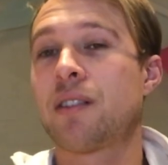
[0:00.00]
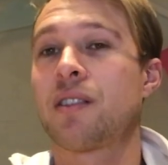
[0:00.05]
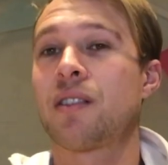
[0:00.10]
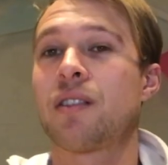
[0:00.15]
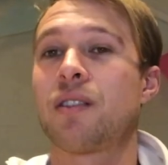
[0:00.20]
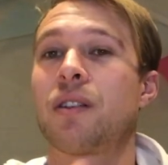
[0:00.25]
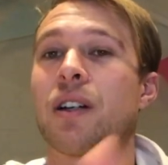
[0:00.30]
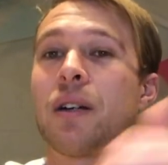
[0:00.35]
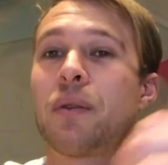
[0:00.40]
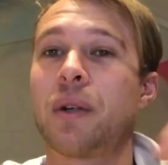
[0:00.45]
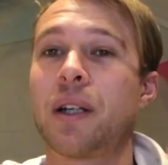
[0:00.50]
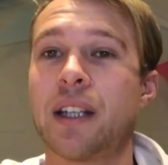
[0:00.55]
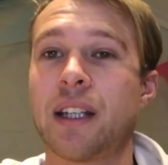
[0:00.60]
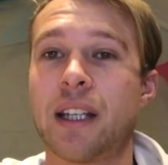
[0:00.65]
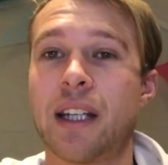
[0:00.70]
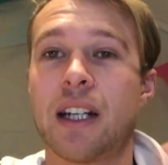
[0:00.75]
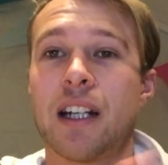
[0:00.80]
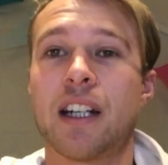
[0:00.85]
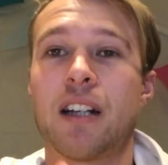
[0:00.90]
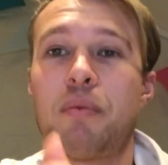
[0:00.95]
So I went
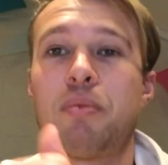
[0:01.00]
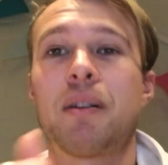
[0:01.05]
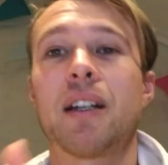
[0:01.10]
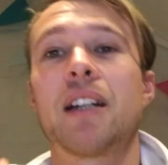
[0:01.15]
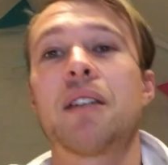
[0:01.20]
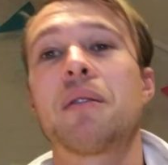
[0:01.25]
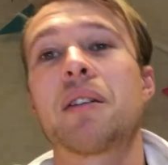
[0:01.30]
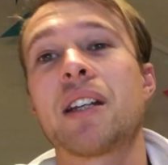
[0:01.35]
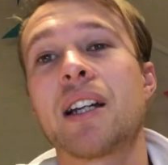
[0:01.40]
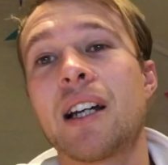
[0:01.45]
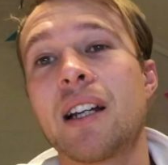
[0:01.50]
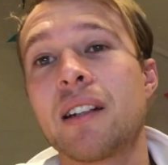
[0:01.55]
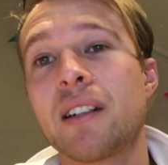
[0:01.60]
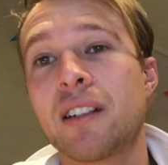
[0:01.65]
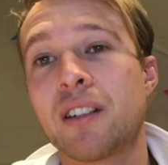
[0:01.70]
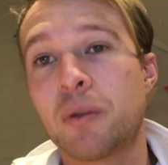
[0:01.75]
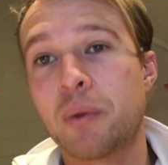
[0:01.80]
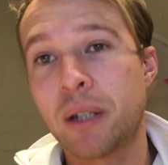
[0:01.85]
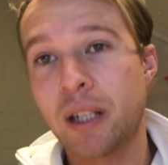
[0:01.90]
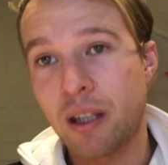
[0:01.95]
there and I played with the
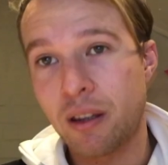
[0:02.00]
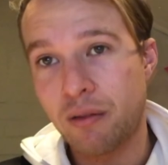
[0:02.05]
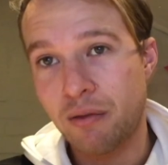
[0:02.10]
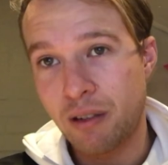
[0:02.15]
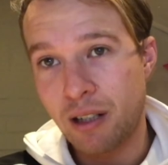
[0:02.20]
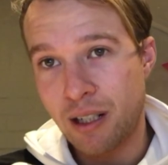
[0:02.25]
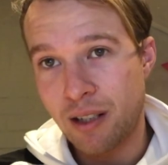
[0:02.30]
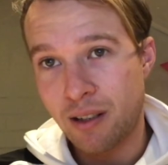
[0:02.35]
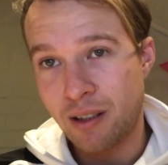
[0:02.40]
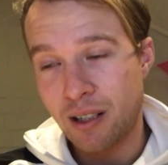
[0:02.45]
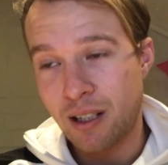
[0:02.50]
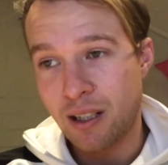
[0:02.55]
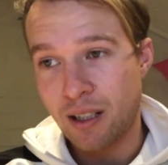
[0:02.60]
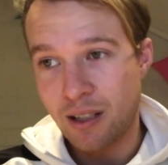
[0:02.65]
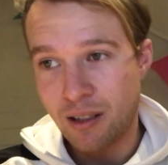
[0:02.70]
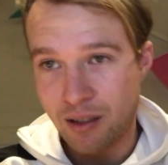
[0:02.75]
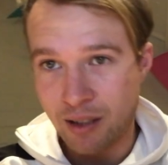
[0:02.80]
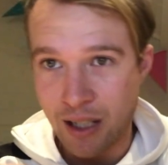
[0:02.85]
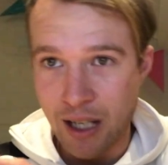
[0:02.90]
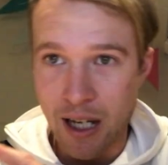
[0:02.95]
under 23s
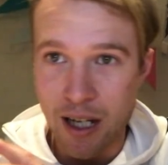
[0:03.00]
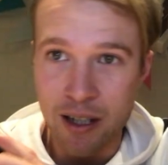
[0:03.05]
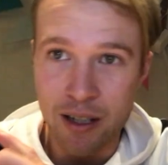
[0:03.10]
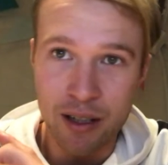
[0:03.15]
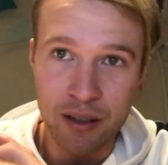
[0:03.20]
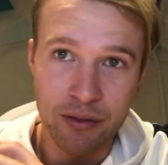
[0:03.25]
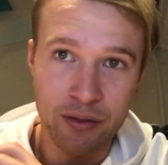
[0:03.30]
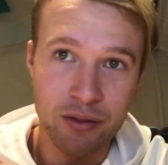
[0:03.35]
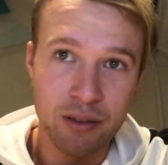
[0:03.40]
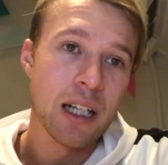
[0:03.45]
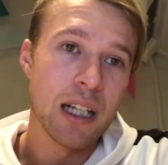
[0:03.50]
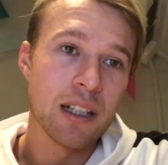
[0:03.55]
against Cardiff